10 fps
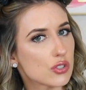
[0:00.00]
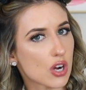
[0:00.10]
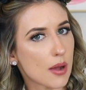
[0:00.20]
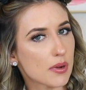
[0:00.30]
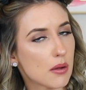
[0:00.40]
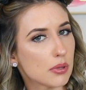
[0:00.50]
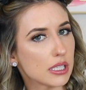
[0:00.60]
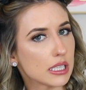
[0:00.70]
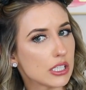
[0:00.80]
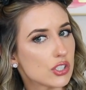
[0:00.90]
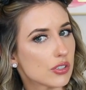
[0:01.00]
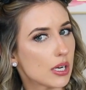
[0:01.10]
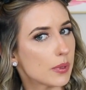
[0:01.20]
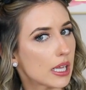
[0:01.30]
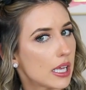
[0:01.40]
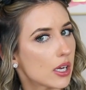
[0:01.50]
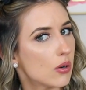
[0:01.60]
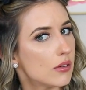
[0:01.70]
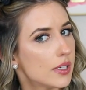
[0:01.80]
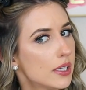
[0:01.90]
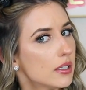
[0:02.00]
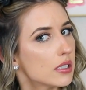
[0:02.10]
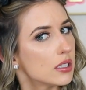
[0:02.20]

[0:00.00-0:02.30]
drop completely straight when I let go of it.